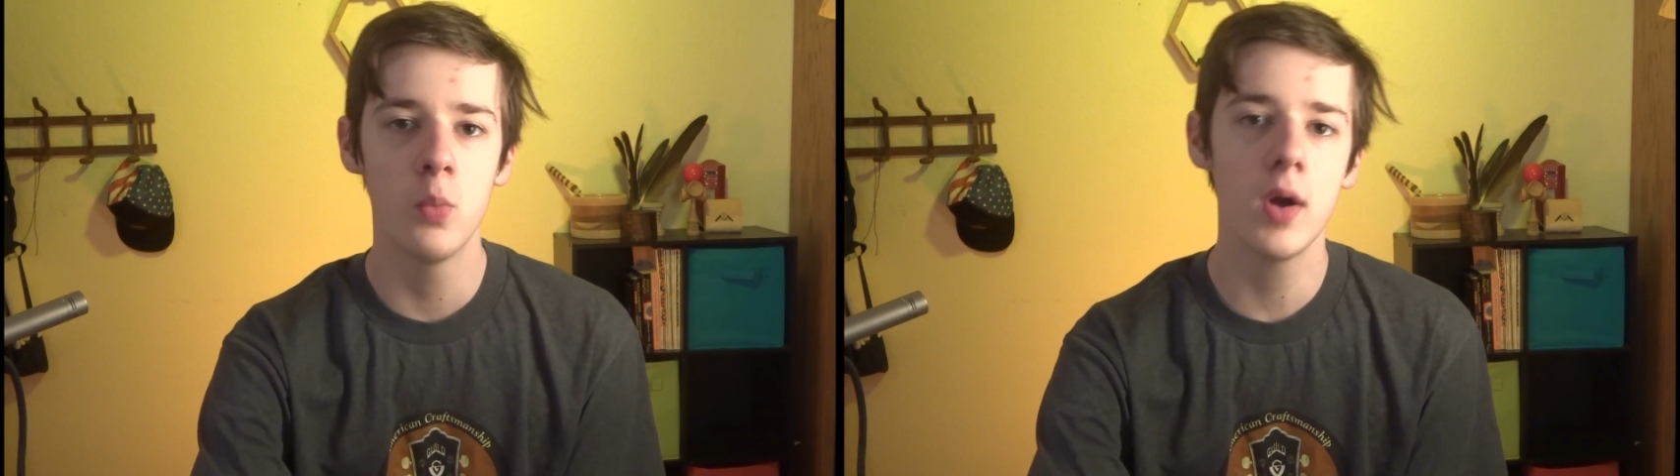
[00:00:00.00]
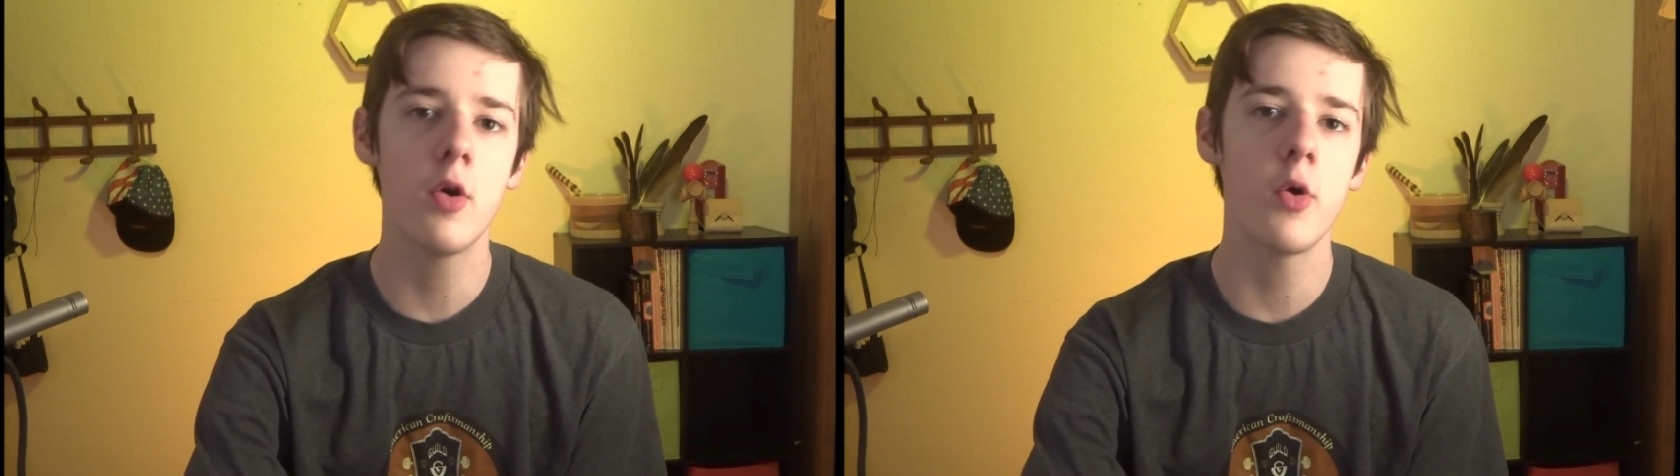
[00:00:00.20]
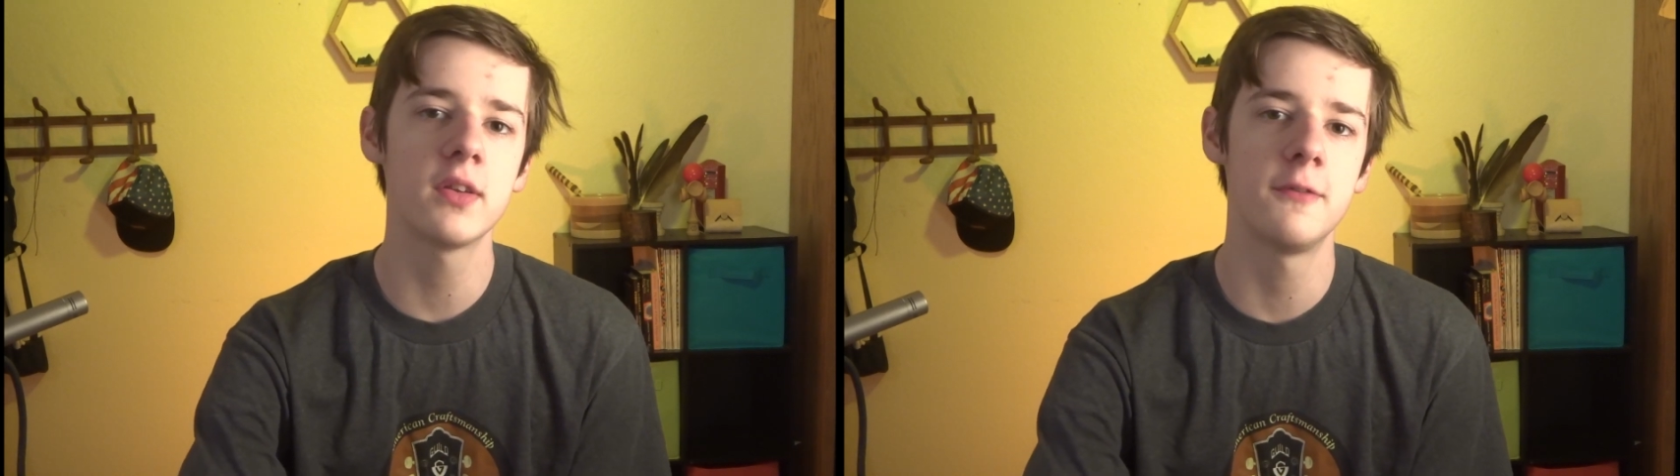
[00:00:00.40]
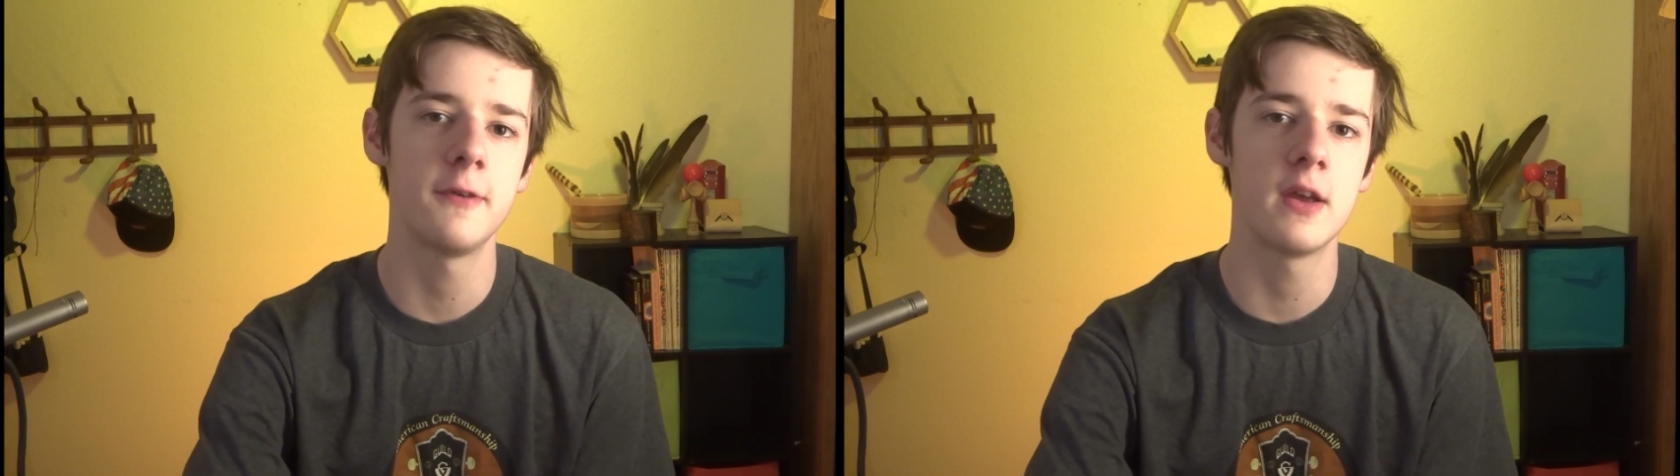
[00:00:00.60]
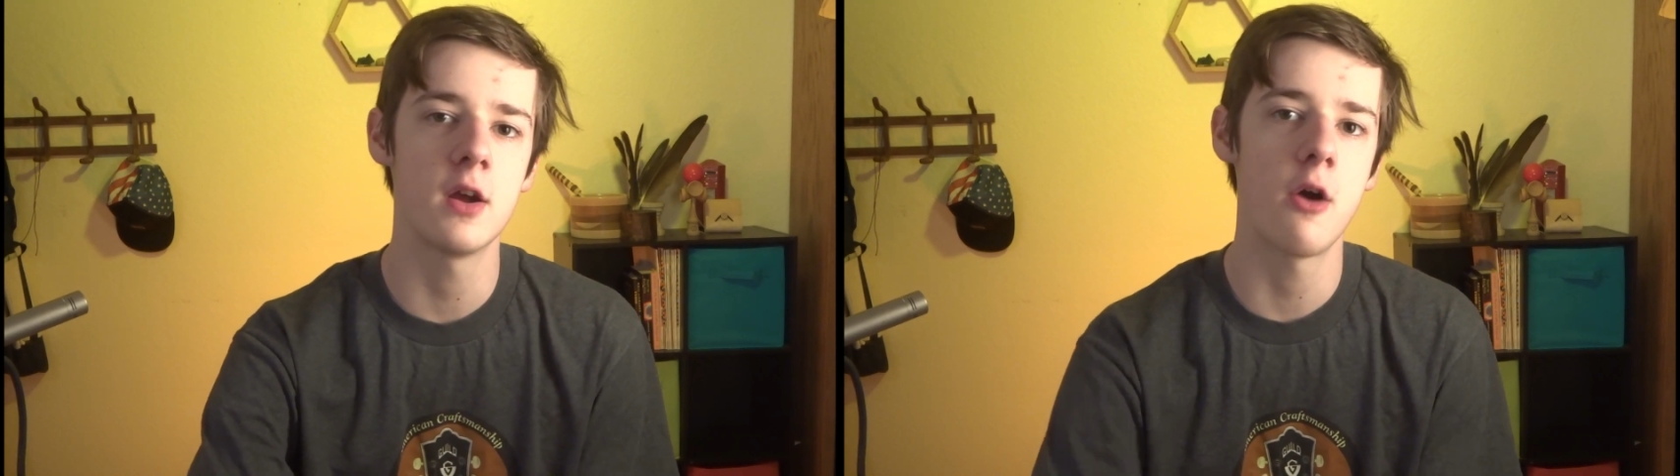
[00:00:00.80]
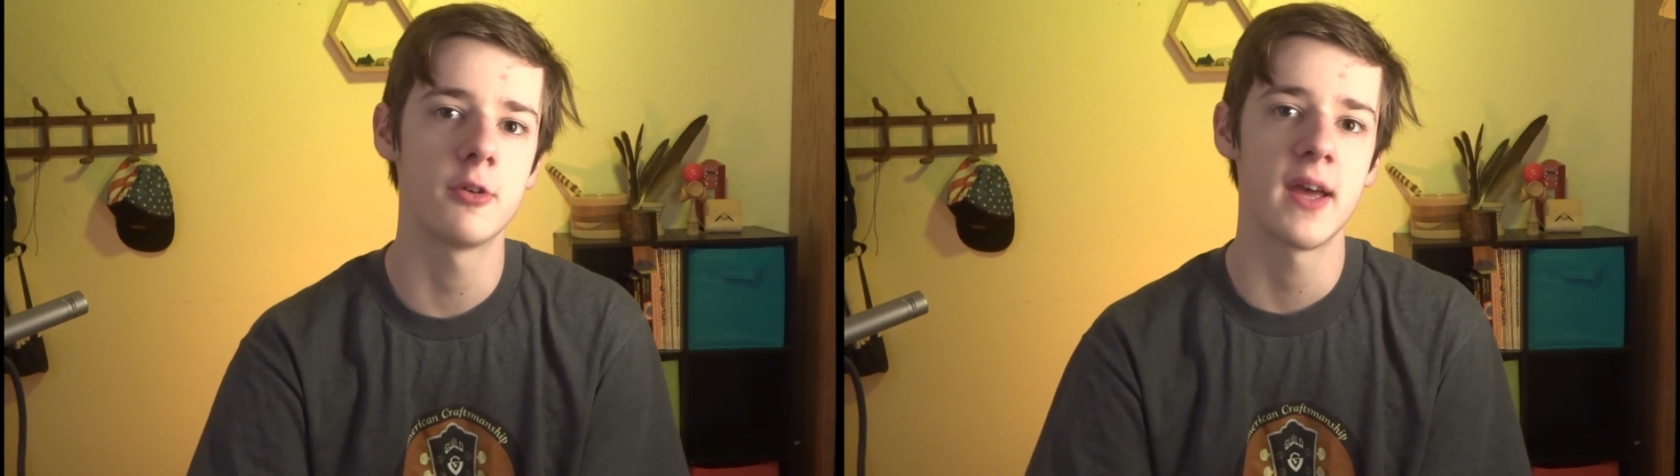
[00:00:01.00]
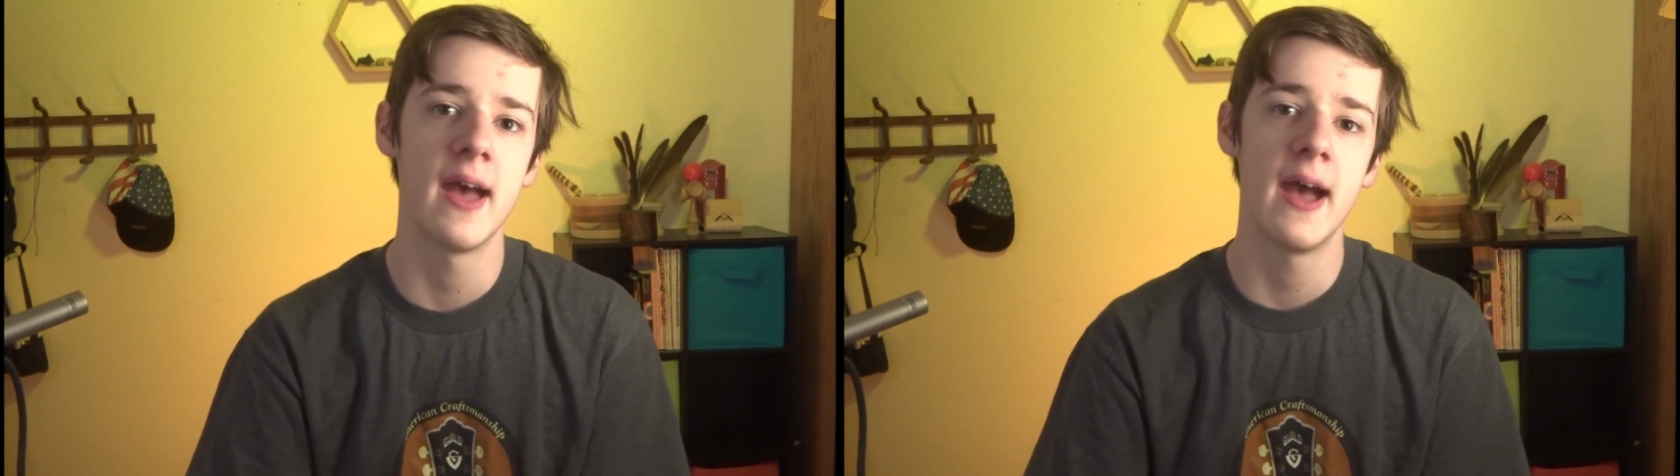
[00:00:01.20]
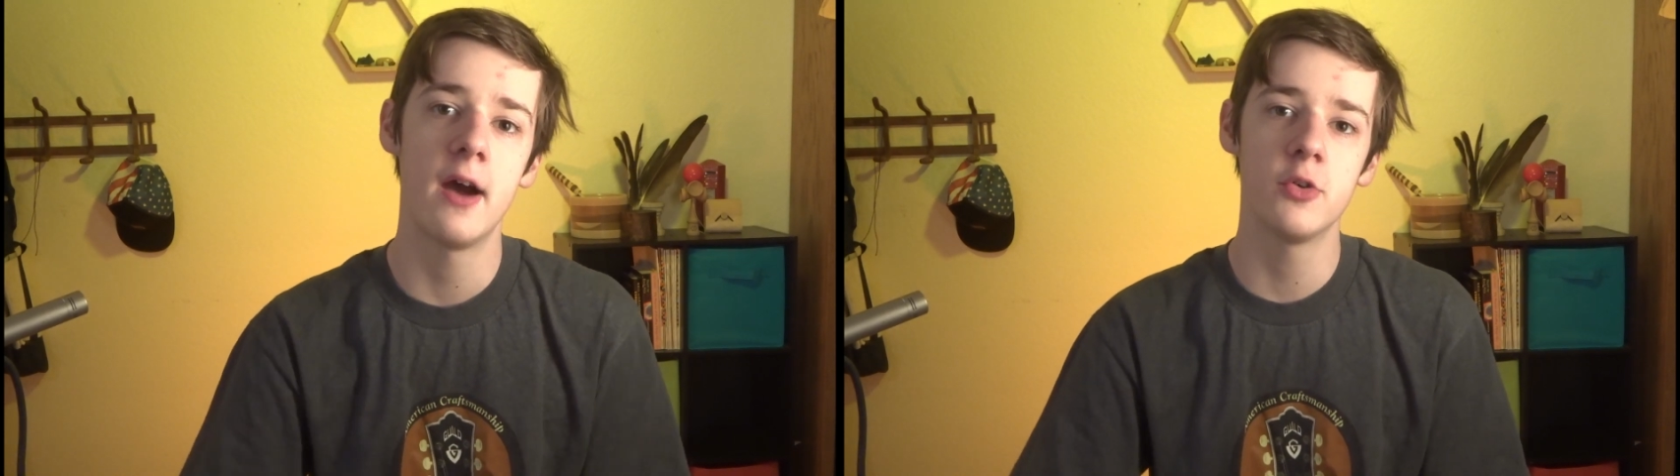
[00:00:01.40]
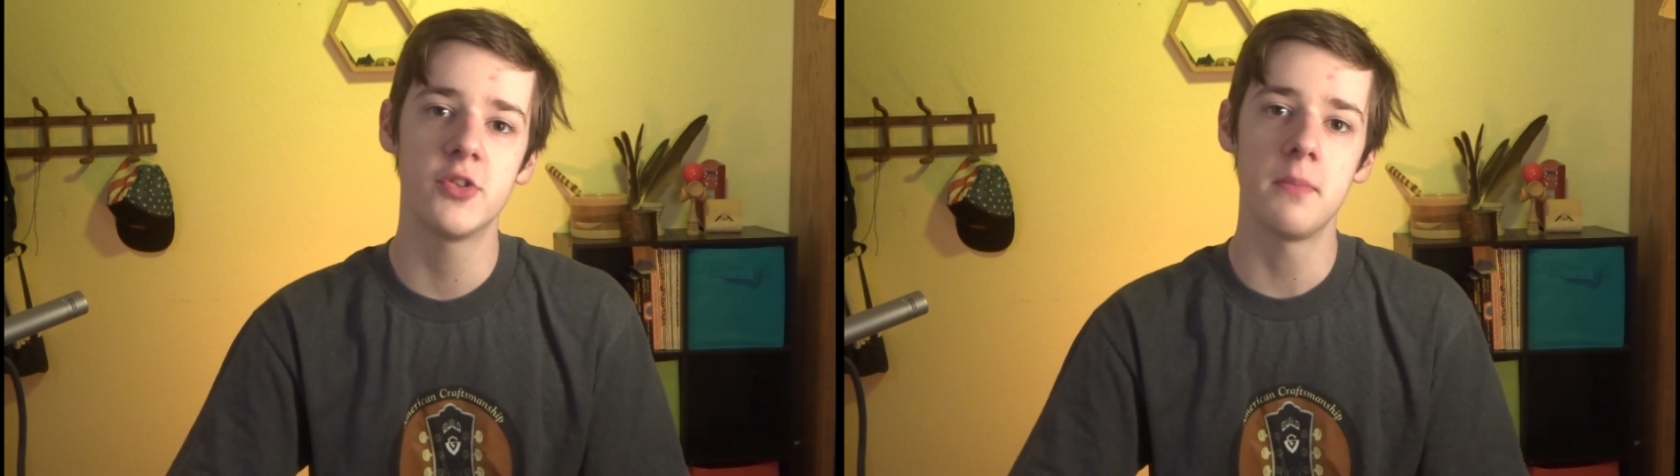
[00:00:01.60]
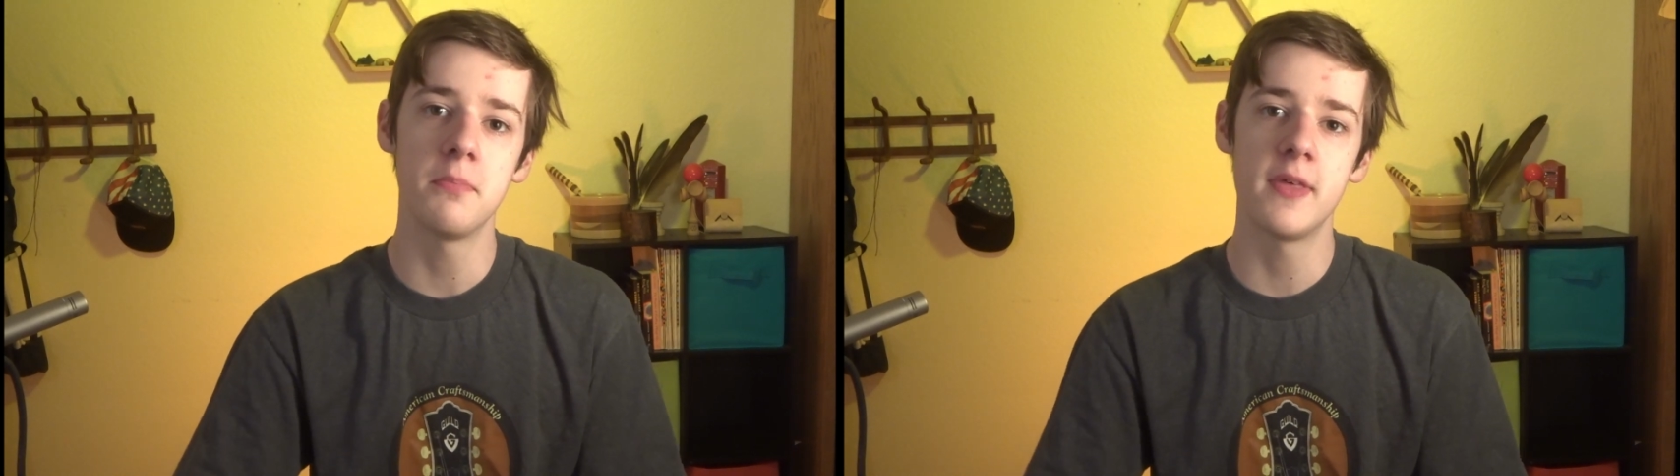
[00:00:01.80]
we're going to figure out how
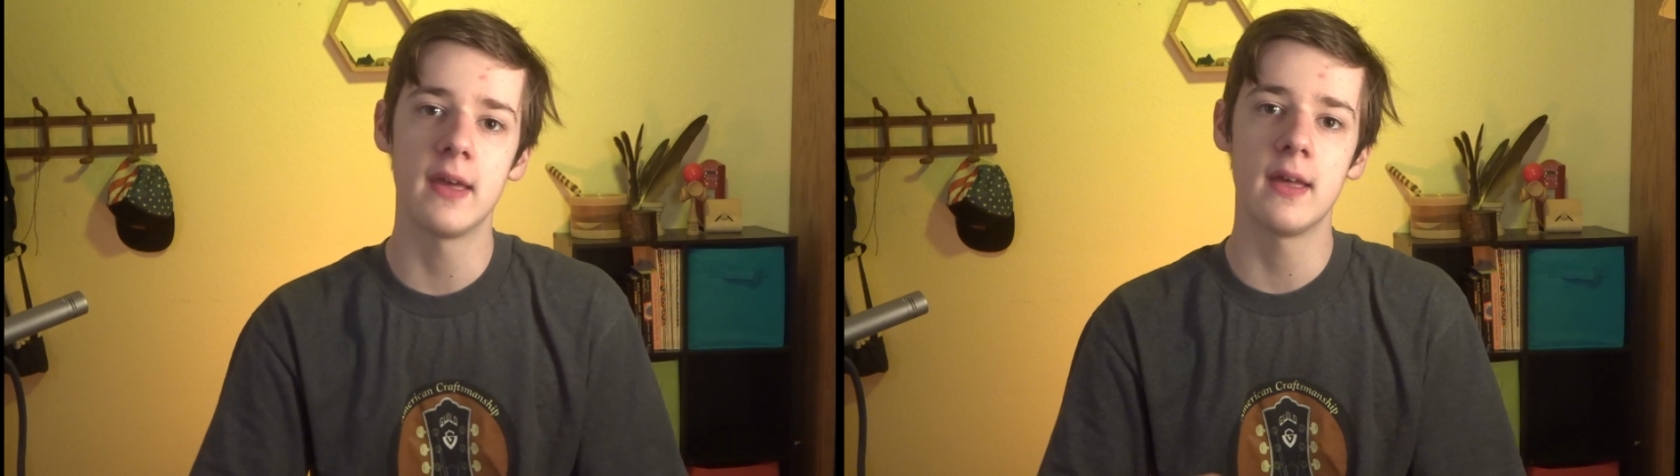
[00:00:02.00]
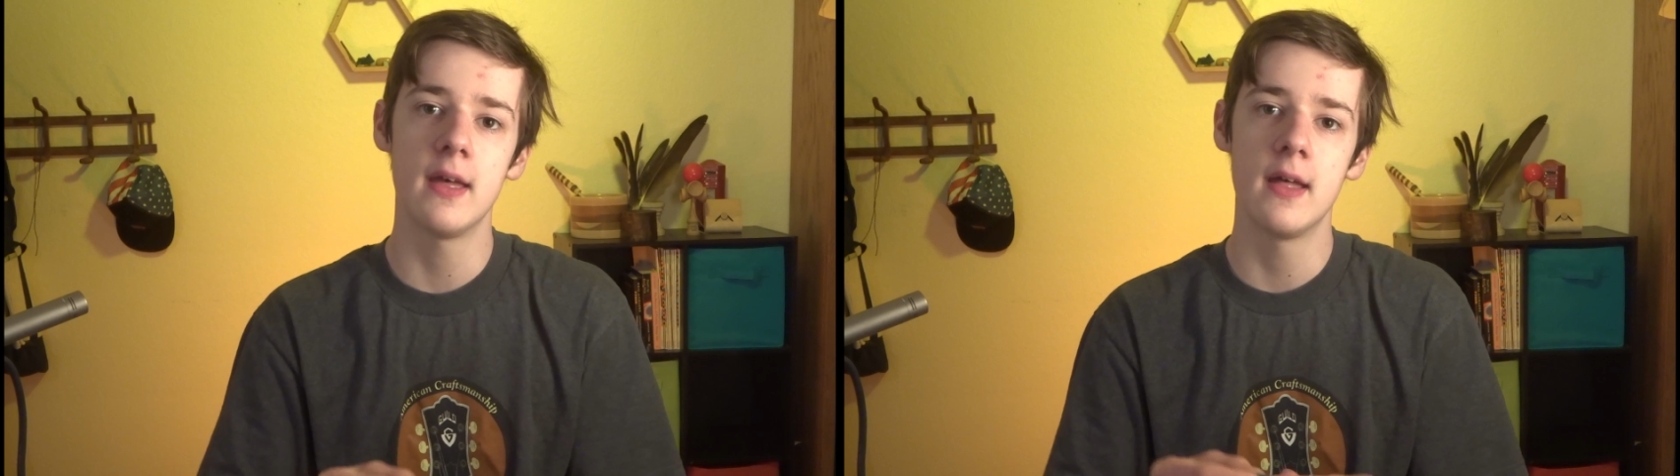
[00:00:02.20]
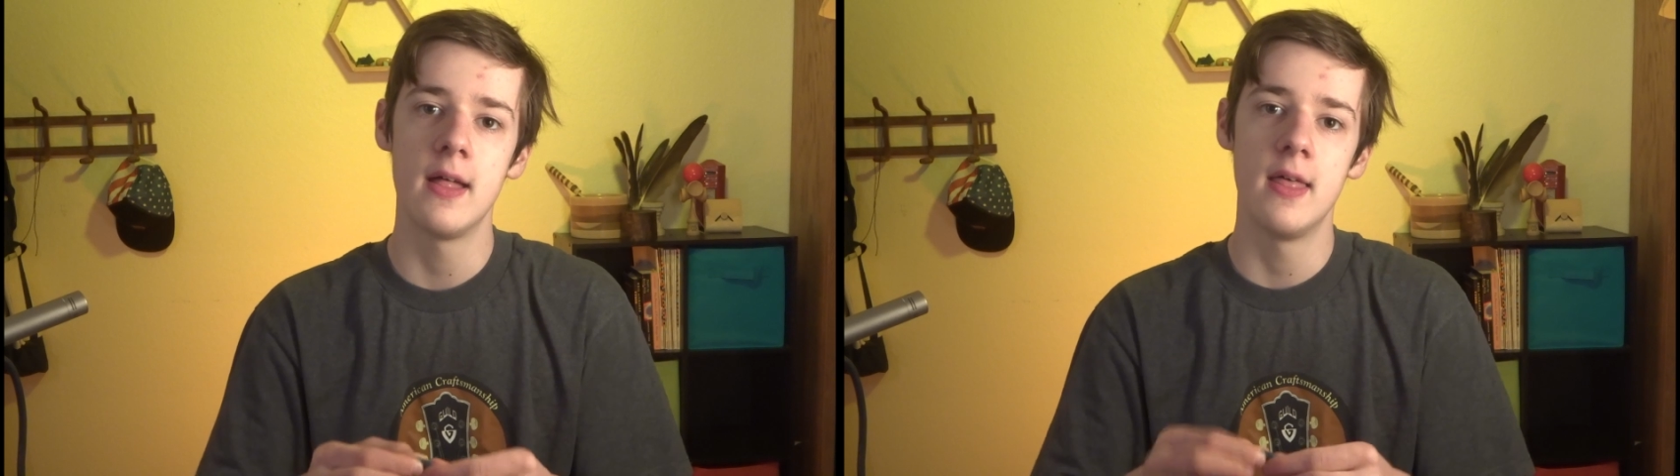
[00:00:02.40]
something